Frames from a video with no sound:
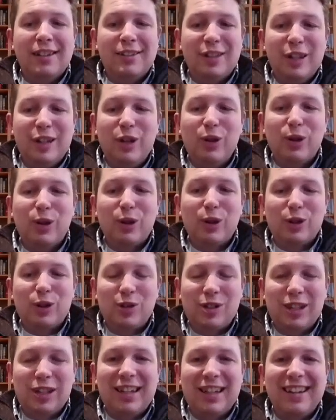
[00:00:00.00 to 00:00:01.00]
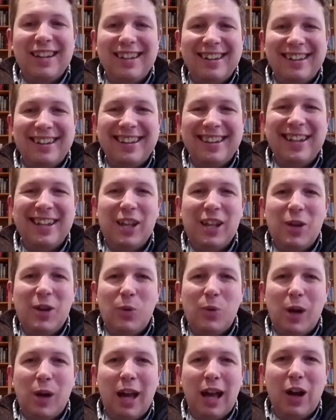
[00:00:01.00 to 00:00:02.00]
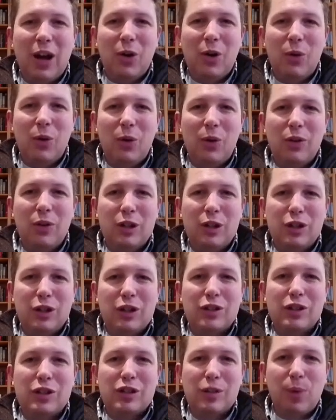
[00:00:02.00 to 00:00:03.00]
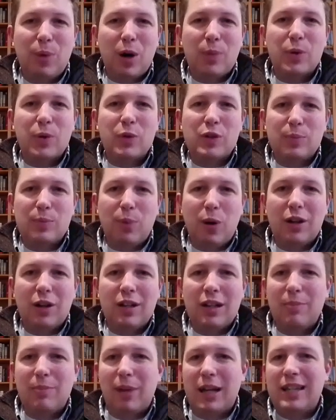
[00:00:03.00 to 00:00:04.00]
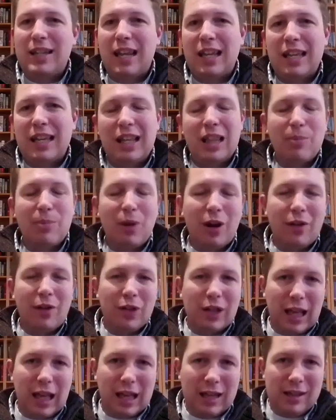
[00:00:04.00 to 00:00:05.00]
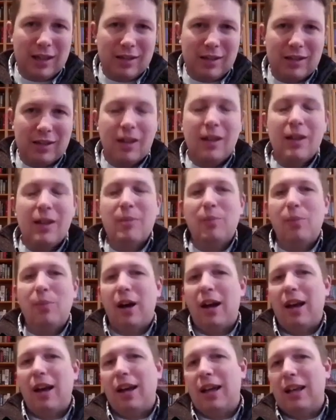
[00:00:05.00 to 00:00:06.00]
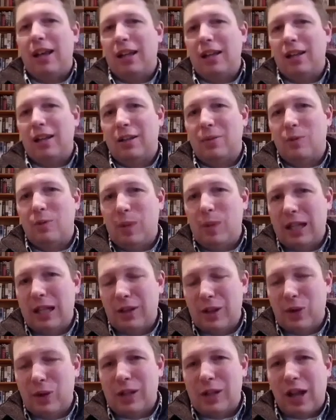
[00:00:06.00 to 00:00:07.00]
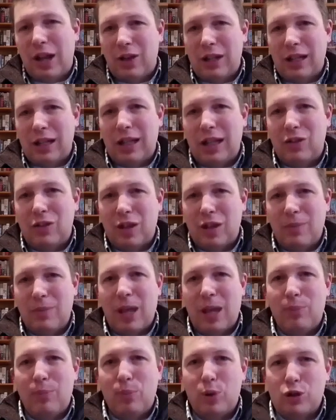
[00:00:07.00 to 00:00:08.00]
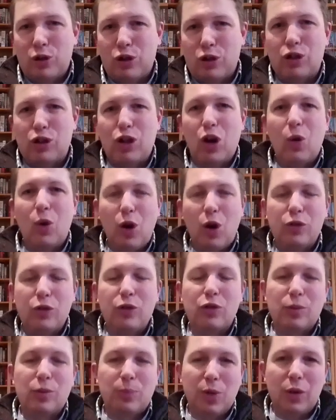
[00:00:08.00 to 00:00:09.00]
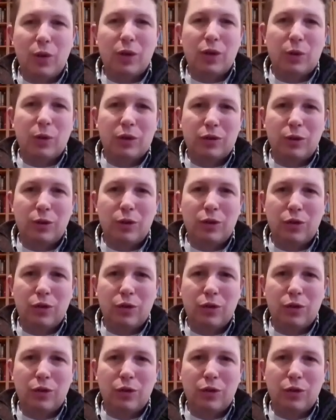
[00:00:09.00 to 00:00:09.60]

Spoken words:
Ziegler, seeing how the Justice Department responded by taking them off the case, by immediately retaliating against them, that pushed Joe also to blowing the whistle.